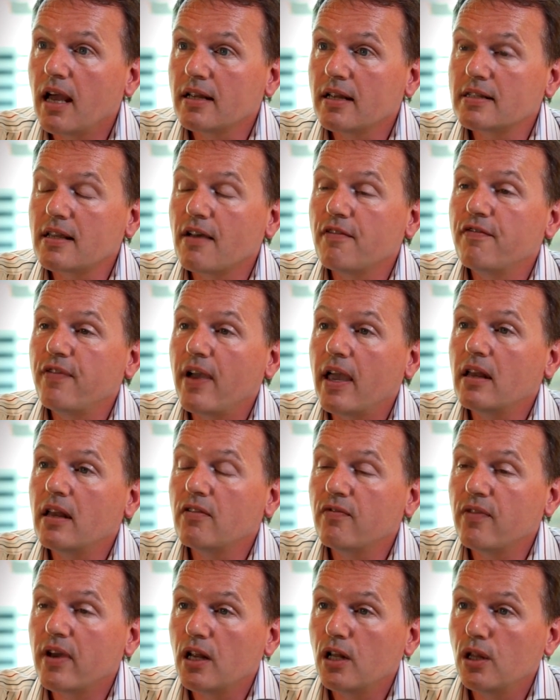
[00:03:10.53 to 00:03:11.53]
and it's a very,
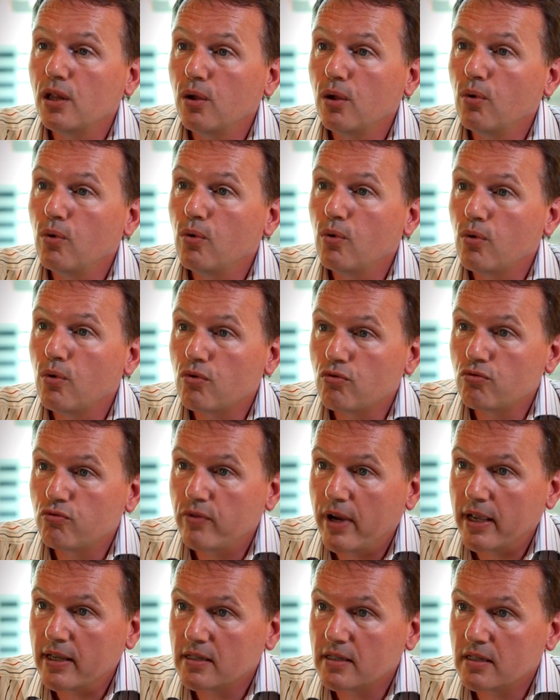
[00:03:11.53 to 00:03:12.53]
very low
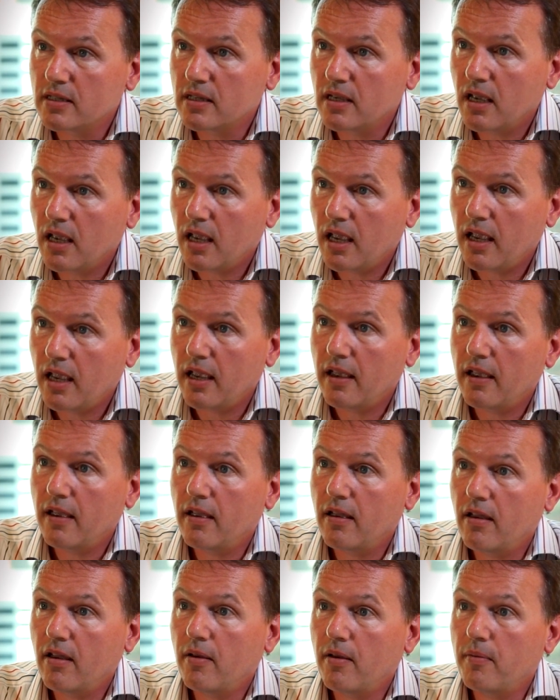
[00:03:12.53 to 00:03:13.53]
risk
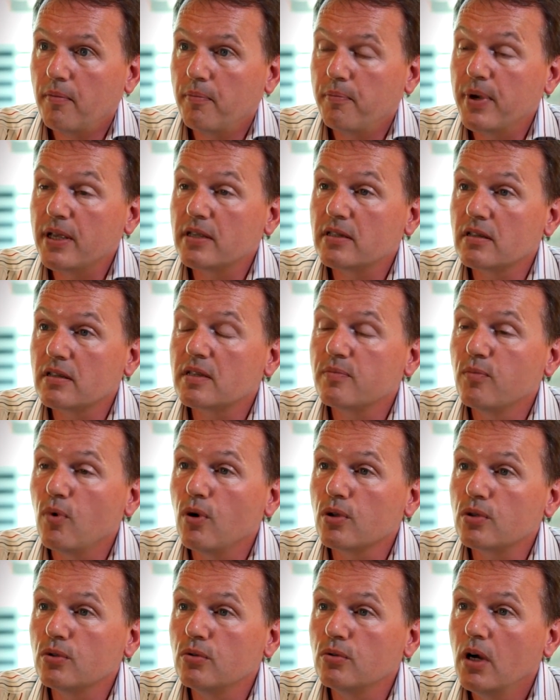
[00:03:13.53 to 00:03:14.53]
business
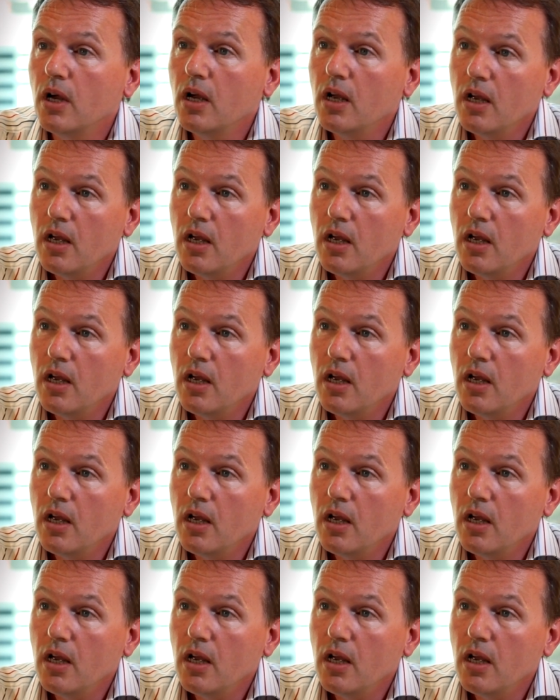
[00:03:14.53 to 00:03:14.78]
model.